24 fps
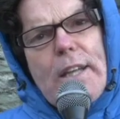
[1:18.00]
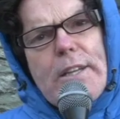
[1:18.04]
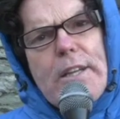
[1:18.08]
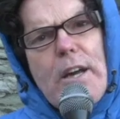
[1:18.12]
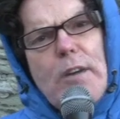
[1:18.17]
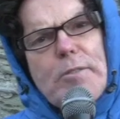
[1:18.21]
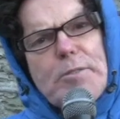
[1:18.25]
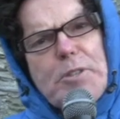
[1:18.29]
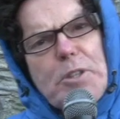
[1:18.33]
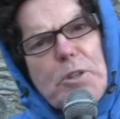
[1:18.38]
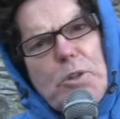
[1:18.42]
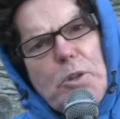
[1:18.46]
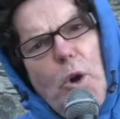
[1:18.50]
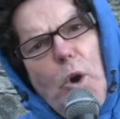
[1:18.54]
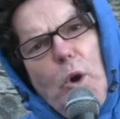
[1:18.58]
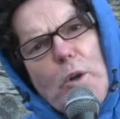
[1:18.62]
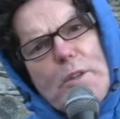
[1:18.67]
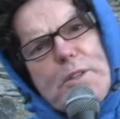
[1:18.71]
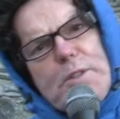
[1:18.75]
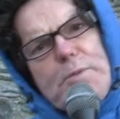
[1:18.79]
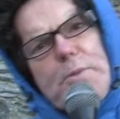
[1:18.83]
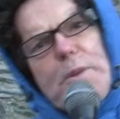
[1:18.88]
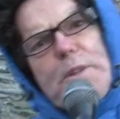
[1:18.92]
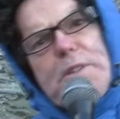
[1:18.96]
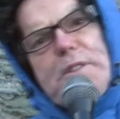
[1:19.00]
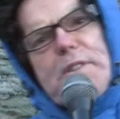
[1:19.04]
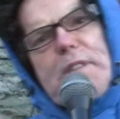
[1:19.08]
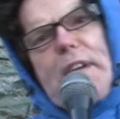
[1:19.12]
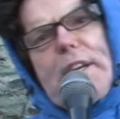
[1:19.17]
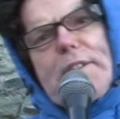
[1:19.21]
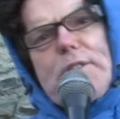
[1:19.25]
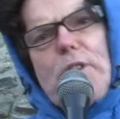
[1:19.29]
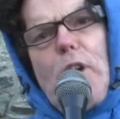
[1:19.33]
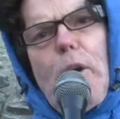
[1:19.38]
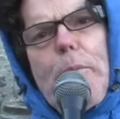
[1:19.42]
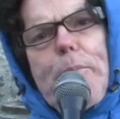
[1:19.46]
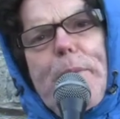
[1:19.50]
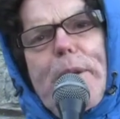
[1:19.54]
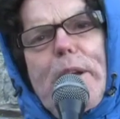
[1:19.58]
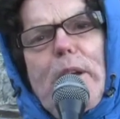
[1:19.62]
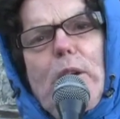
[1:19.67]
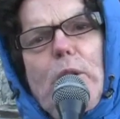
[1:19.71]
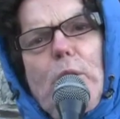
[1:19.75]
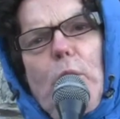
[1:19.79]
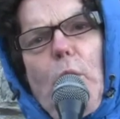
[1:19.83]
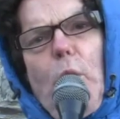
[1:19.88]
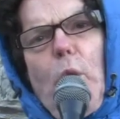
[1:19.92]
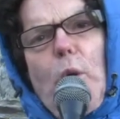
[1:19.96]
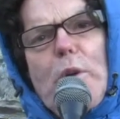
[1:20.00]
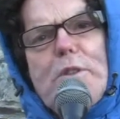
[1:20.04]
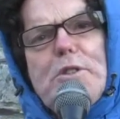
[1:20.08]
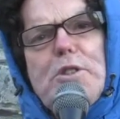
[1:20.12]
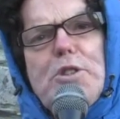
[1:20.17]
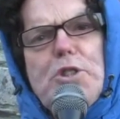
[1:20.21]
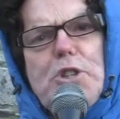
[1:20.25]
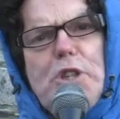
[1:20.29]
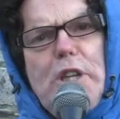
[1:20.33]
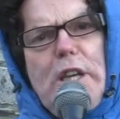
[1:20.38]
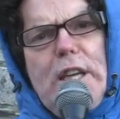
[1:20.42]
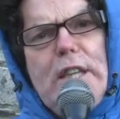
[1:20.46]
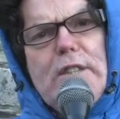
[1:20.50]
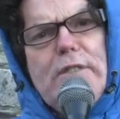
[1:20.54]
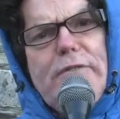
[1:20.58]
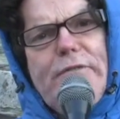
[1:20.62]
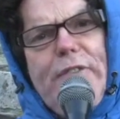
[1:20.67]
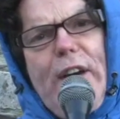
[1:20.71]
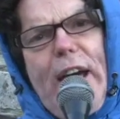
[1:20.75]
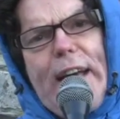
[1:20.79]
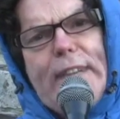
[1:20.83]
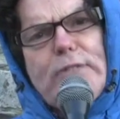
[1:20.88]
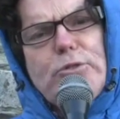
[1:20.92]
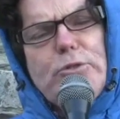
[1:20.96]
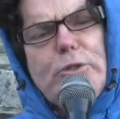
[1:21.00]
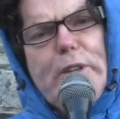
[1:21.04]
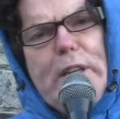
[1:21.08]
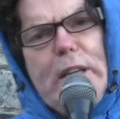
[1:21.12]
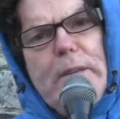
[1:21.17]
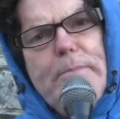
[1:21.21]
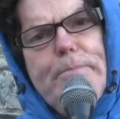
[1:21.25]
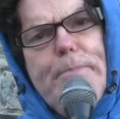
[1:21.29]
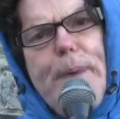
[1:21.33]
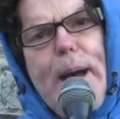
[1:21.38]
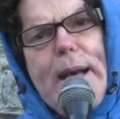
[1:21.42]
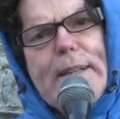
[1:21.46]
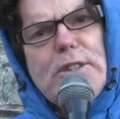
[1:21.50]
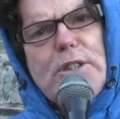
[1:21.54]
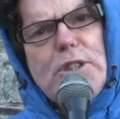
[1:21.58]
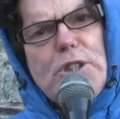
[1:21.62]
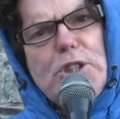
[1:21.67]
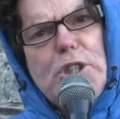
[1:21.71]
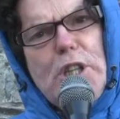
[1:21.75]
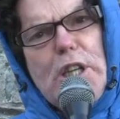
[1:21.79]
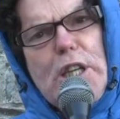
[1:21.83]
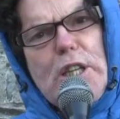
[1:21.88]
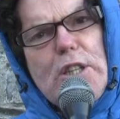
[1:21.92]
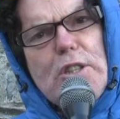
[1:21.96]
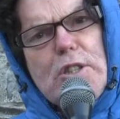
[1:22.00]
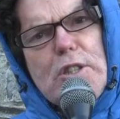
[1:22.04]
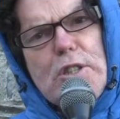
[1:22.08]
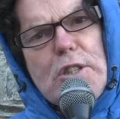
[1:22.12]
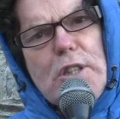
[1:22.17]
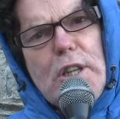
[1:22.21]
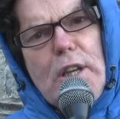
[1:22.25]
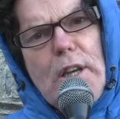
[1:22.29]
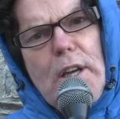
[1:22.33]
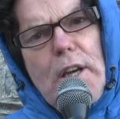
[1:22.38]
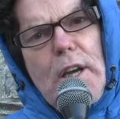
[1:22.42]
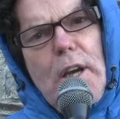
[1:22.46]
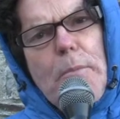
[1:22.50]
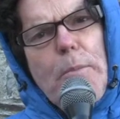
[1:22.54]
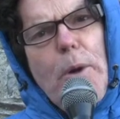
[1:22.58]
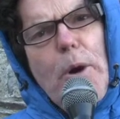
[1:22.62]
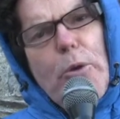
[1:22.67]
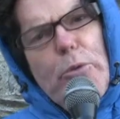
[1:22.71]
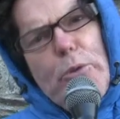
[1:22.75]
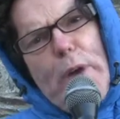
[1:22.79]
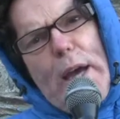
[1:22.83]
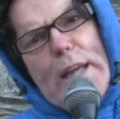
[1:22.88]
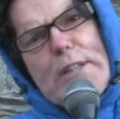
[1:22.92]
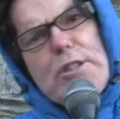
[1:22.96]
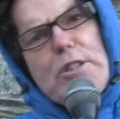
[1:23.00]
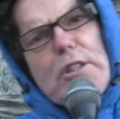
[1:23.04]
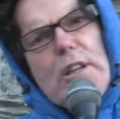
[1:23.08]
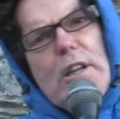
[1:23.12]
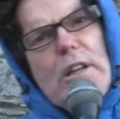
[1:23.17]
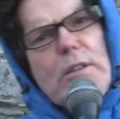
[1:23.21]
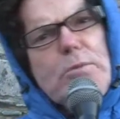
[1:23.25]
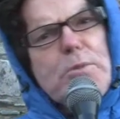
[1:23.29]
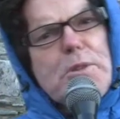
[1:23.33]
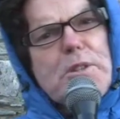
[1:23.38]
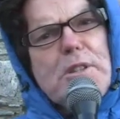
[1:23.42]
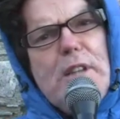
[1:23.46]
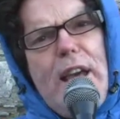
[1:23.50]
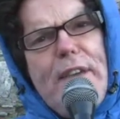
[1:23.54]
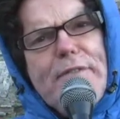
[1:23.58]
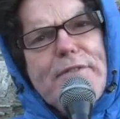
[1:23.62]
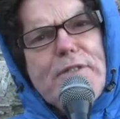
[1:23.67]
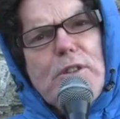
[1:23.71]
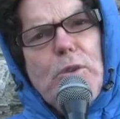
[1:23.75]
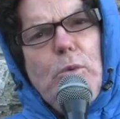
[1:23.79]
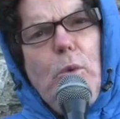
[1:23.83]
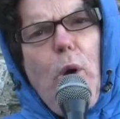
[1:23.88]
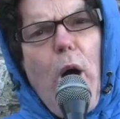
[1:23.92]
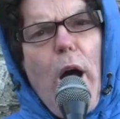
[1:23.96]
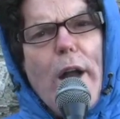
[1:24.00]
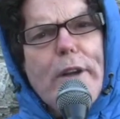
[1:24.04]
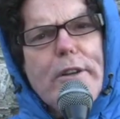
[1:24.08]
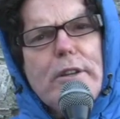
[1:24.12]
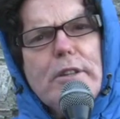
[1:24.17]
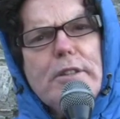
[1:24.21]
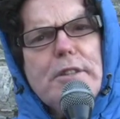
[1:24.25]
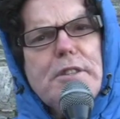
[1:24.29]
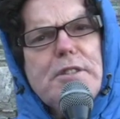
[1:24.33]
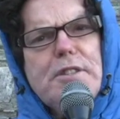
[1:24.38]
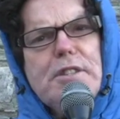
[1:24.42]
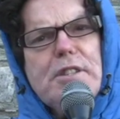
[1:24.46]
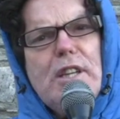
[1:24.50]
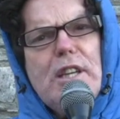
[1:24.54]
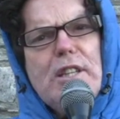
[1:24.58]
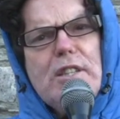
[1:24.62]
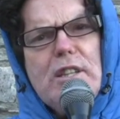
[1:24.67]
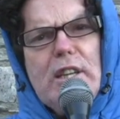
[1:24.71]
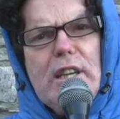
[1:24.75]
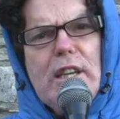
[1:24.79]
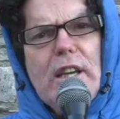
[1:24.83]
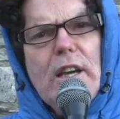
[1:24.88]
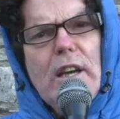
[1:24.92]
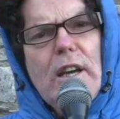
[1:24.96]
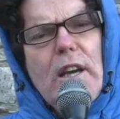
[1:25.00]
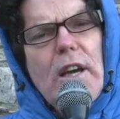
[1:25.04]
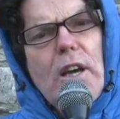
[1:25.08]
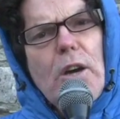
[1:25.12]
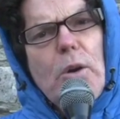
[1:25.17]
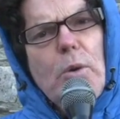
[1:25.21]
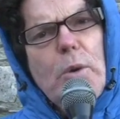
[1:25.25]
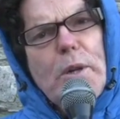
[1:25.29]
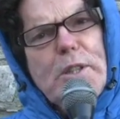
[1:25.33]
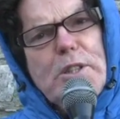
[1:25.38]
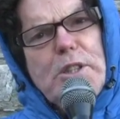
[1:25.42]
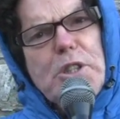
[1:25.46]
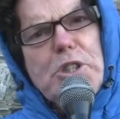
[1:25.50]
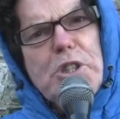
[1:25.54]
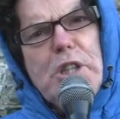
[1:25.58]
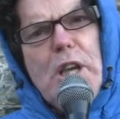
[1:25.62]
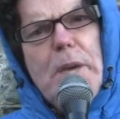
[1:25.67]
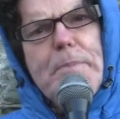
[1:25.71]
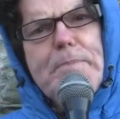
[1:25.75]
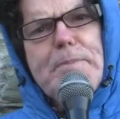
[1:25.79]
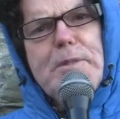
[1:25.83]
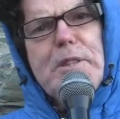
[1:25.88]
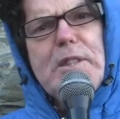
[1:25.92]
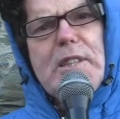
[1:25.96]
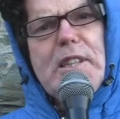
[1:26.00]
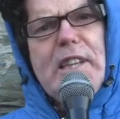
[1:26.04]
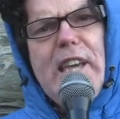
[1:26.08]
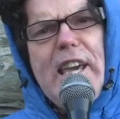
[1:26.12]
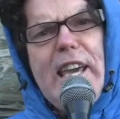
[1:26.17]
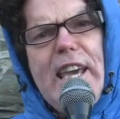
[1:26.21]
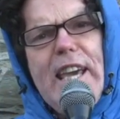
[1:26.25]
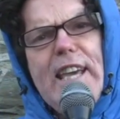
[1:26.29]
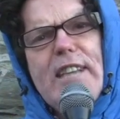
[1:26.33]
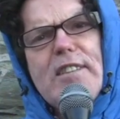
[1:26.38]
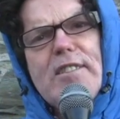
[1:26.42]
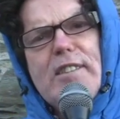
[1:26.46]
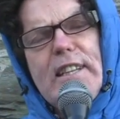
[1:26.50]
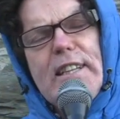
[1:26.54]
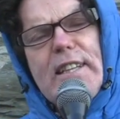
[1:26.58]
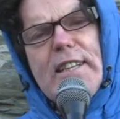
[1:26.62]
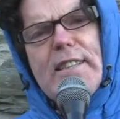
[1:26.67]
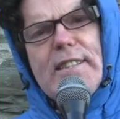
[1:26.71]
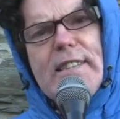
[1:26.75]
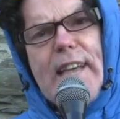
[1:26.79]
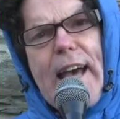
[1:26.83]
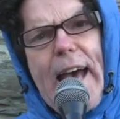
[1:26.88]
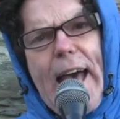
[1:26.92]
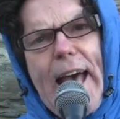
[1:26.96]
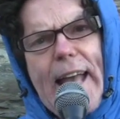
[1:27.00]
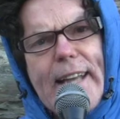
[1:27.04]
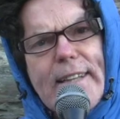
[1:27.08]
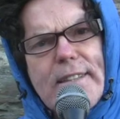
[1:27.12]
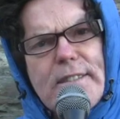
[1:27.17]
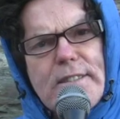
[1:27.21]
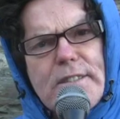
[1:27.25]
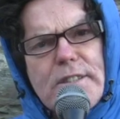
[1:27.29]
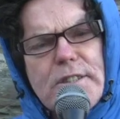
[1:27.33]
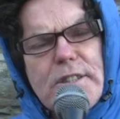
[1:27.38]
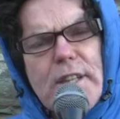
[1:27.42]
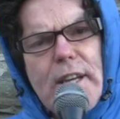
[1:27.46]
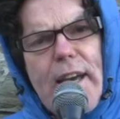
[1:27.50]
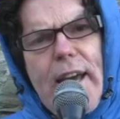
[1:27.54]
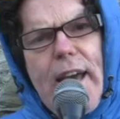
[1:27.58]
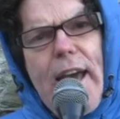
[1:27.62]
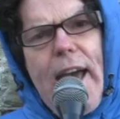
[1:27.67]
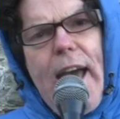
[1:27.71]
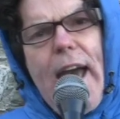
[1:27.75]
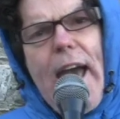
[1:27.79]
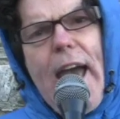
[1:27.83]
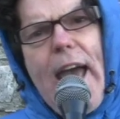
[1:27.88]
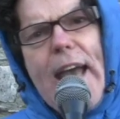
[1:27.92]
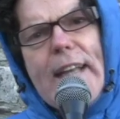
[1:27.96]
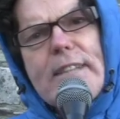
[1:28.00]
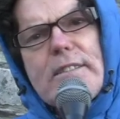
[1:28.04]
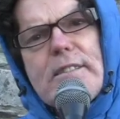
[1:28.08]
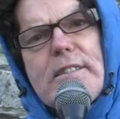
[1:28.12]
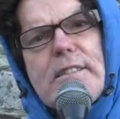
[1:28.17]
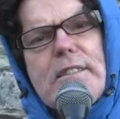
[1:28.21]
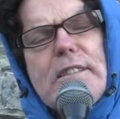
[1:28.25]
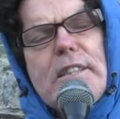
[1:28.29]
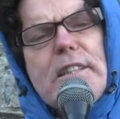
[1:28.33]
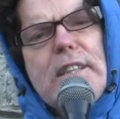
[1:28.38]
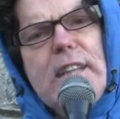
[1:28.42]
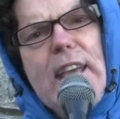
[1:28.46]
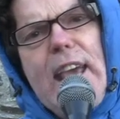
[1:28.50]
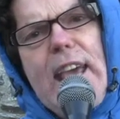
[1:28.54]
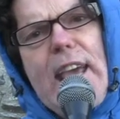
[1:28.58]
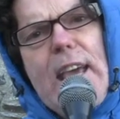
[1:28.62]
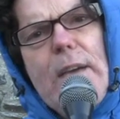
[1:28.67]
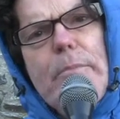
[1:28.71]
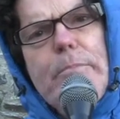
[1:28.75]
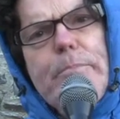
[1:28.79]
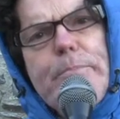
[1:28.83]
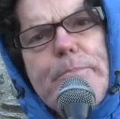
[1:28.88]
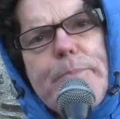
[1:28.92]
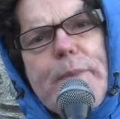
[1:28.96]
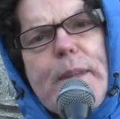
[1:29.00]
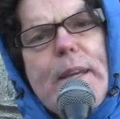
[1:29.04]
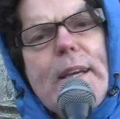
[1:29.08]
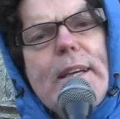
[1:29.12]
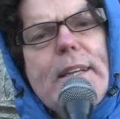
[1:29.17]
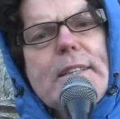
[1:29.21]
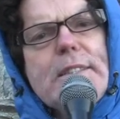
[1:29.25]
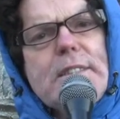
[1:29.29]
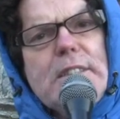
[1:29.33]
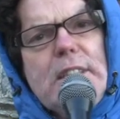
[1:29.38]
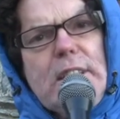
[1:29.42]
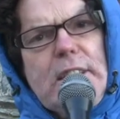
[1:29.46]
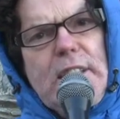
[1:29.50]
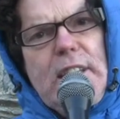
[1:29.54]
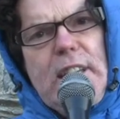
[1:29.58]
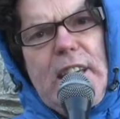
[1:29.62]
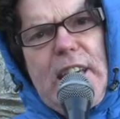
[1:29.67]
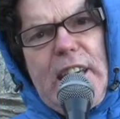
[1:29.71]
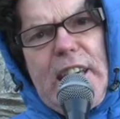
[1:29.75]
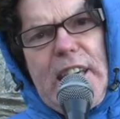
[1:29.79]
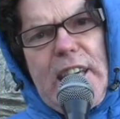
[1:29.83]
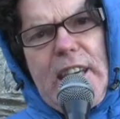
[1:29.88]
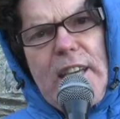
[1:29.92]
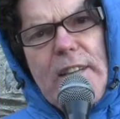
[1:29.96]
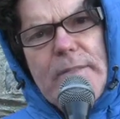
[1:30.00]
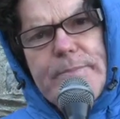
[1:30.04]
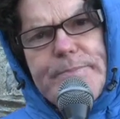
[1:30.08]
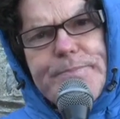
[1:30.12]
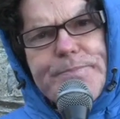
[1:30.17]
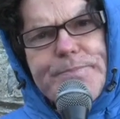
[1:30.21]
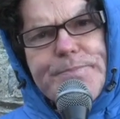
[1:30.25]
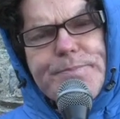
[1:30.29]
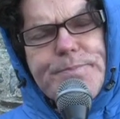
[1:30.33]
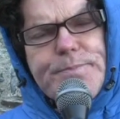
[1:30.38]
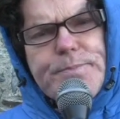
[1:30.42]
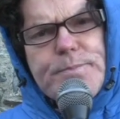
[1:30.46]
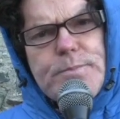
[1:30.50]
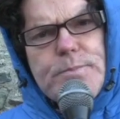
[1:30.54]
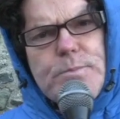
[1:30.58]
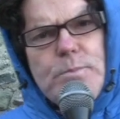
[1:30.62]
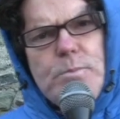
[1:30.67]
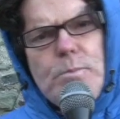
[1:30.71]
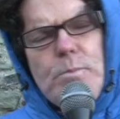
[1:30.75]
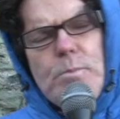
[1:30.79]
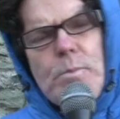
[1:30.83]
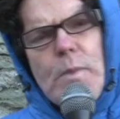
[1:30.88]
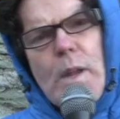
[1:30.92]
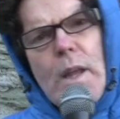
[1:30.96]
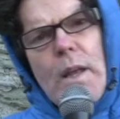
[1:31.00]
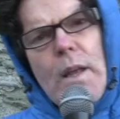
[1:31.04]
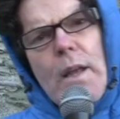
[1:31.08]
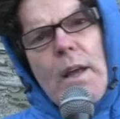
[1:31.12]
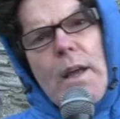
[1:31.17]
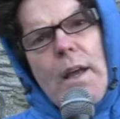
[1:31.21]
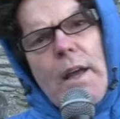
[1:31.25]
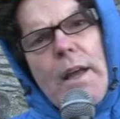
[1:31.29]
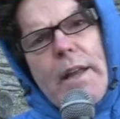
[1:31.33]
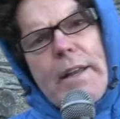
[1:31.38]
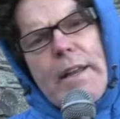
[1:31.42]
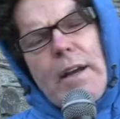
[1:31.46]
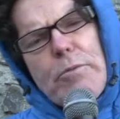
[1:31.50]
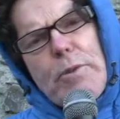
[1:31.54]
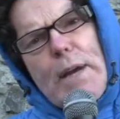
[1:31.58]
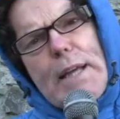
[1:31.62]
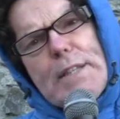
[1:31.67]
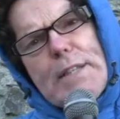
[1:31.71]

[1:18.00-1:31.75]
Now the goats were set up in a goat's cheese factory in Passage East, but Reginald was left to wander the city with the ship's keys in his hand, hence the name, the Key. Now